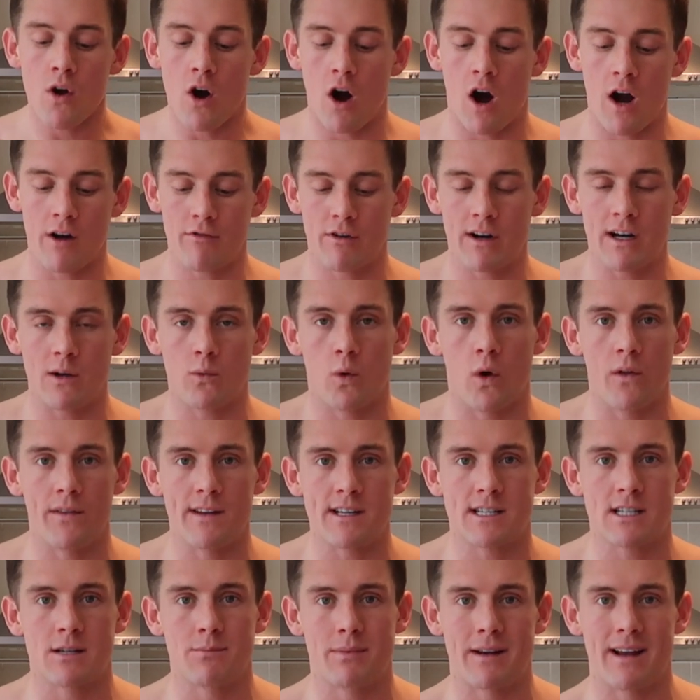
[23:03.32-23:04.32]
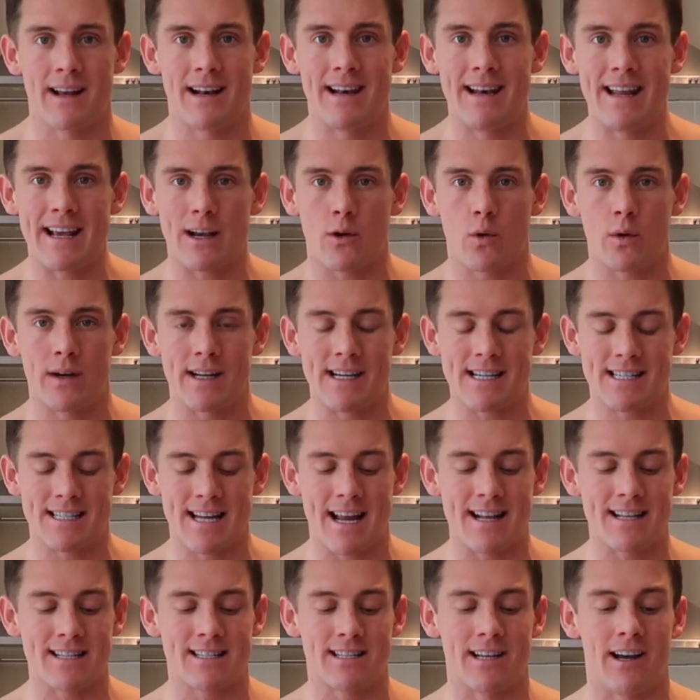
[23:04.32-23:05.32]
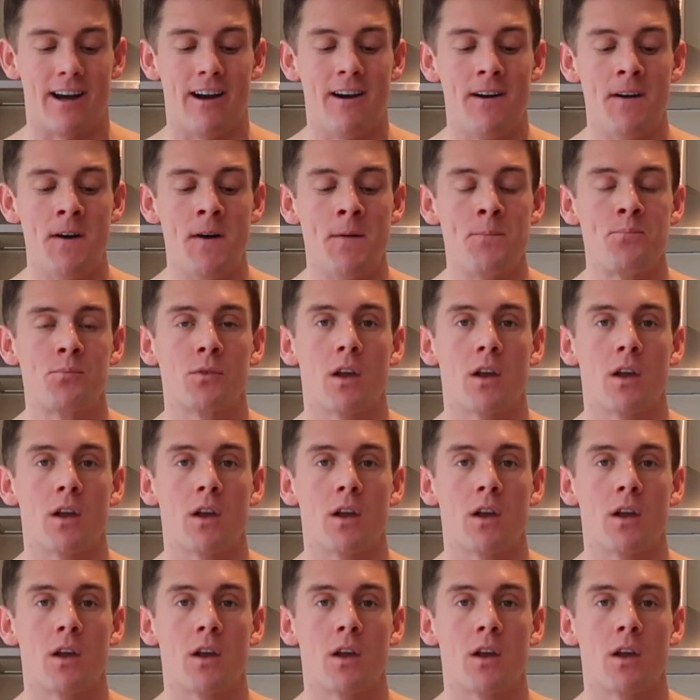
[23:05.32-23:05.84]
I really want this to be a liquidy centre.